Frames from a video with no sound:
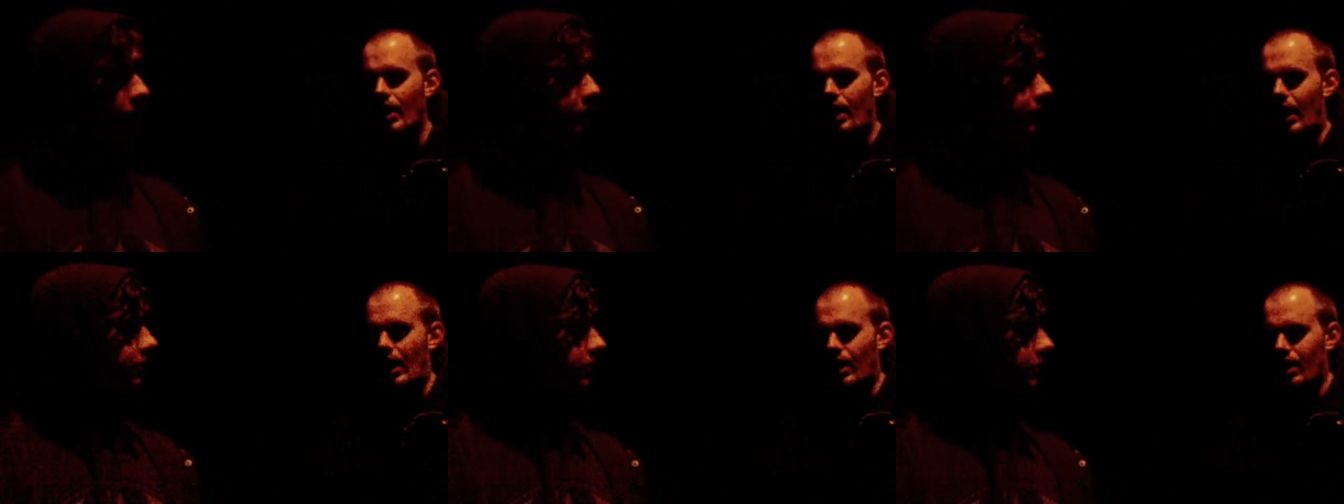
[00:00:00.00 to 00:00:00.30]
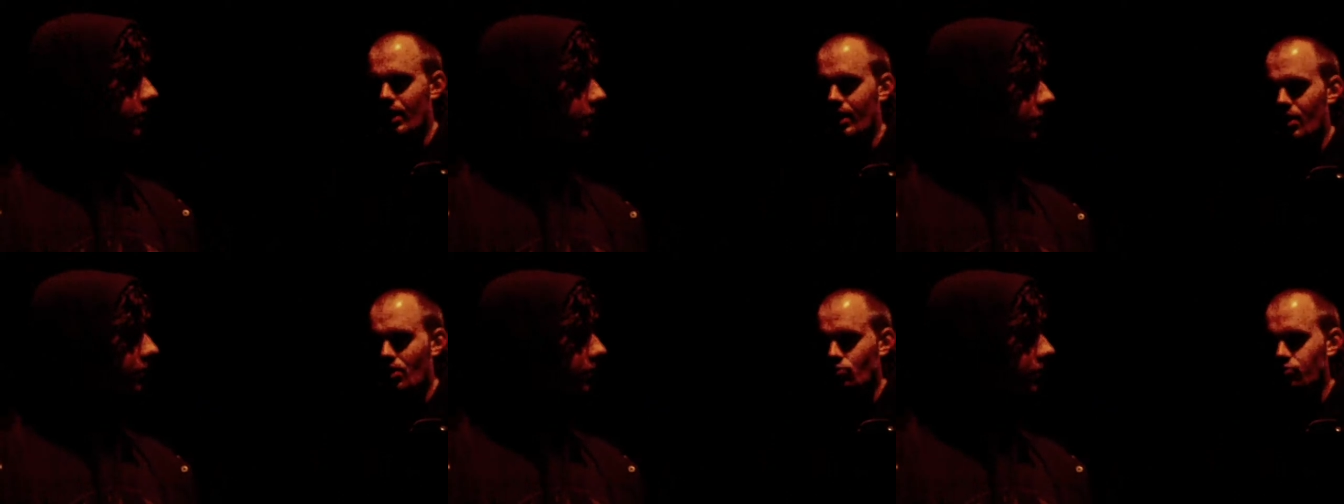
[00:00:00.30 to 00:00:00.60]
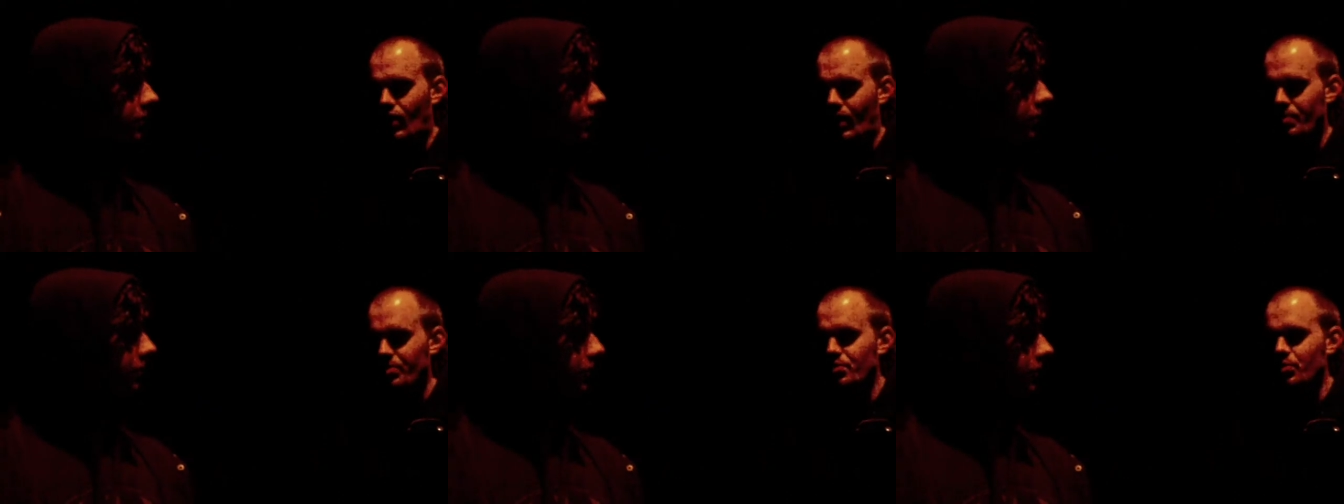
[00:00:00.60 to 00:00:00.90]
a, uh, a
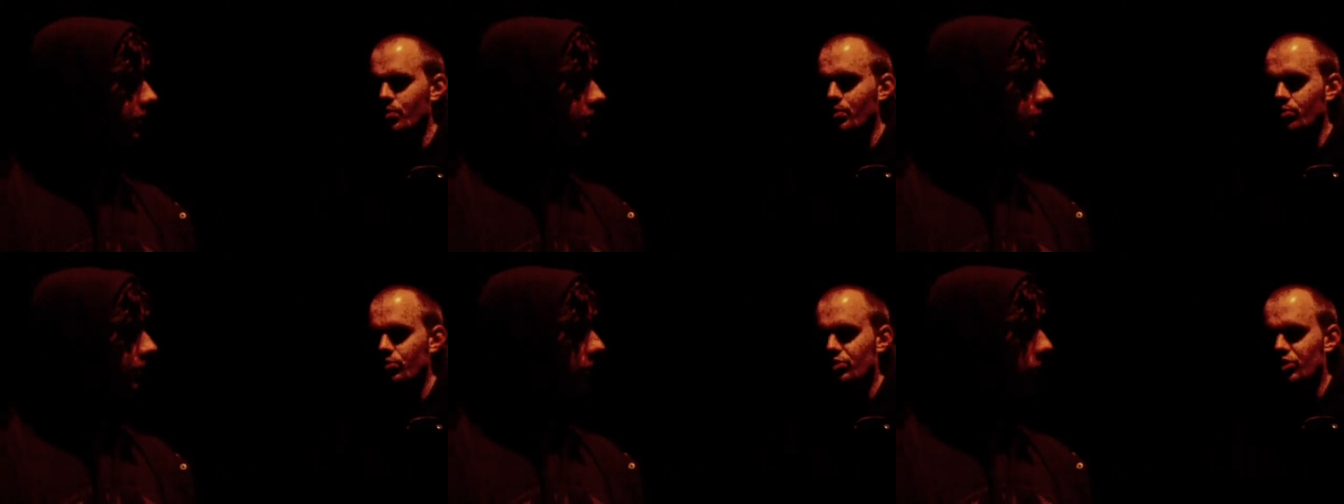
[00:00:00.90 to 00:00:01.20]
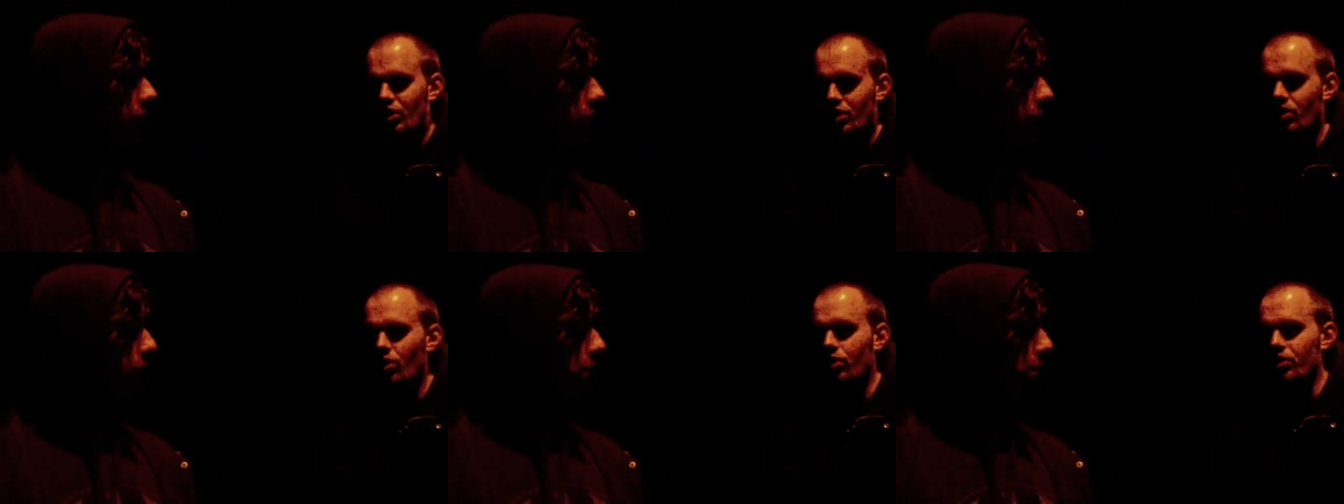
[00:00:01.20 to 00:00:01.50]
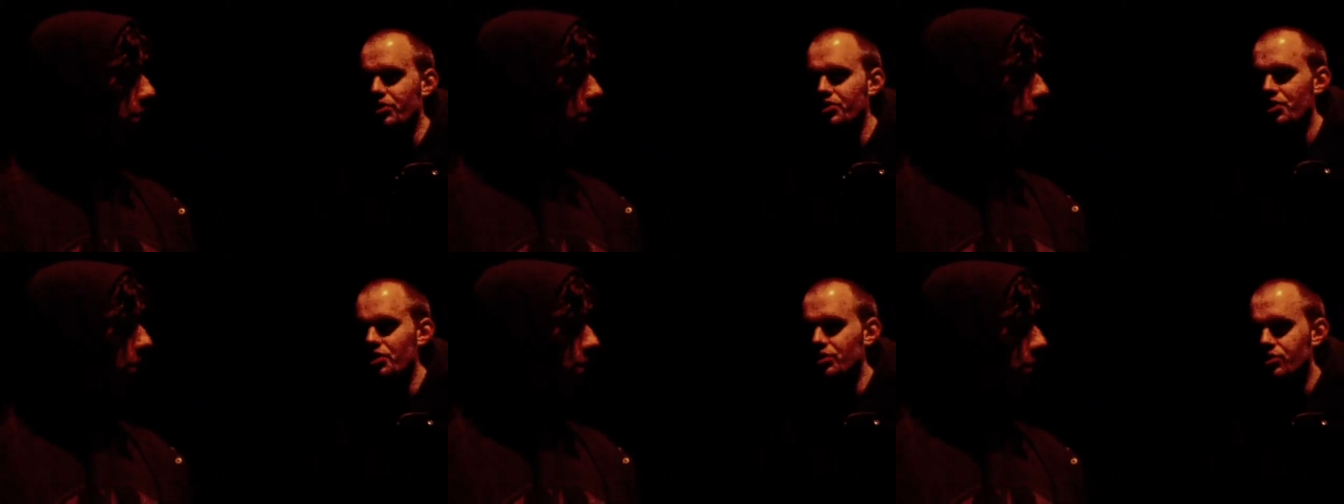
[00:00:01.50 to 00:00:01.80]
reputable
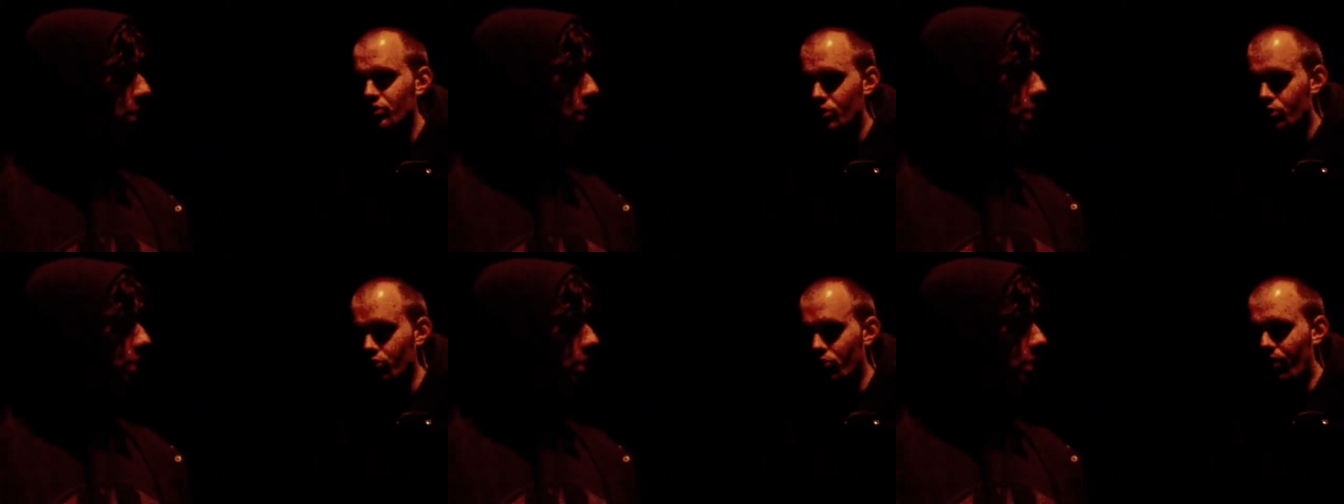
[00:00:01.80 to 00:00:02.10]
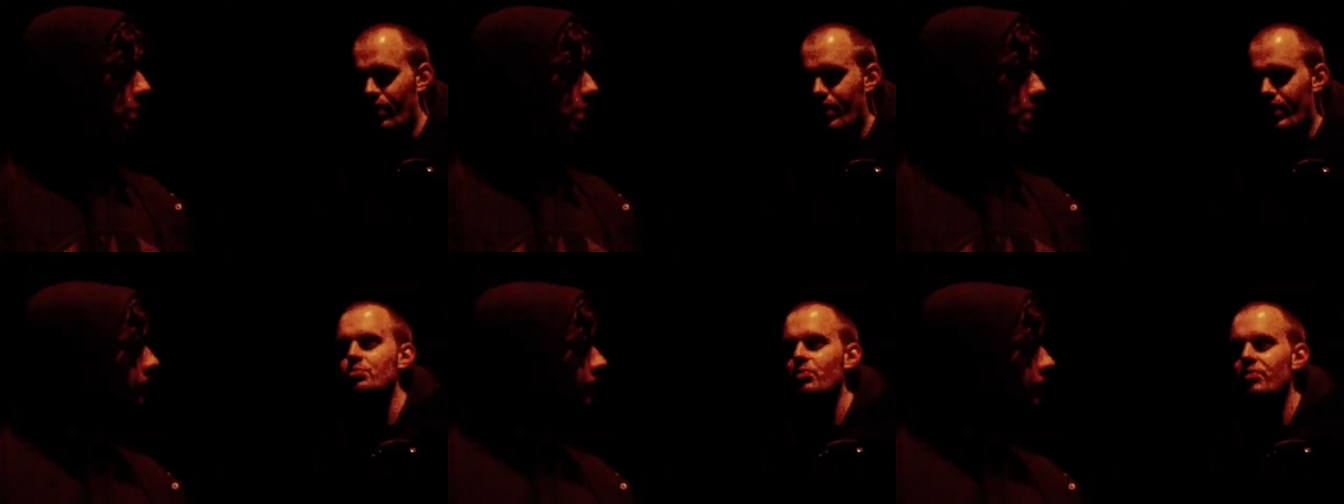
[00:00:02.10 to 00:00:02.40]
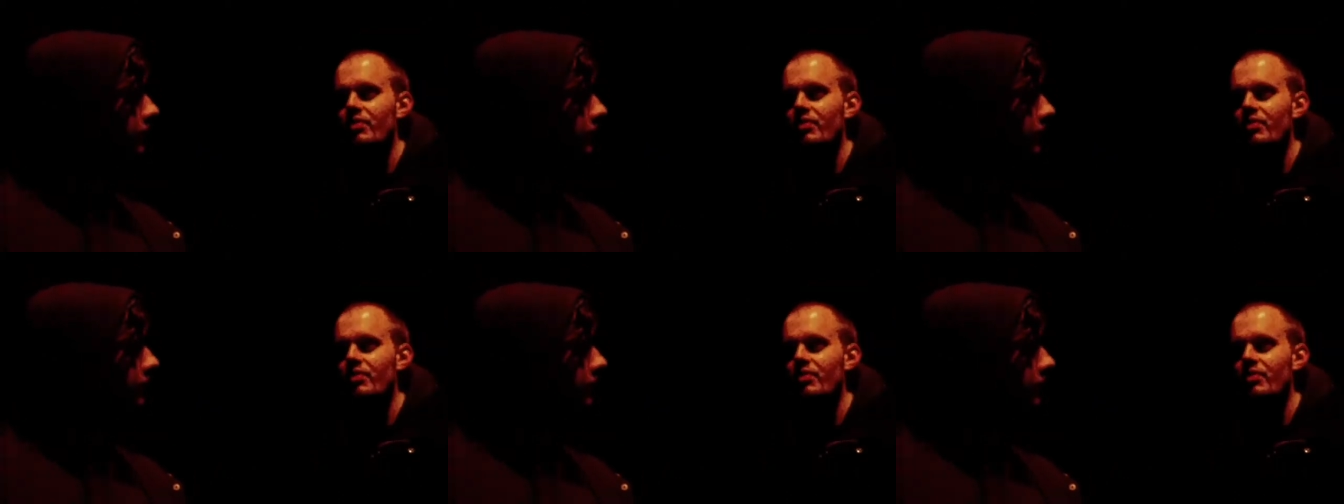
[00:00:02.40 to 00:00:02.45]
psychology degree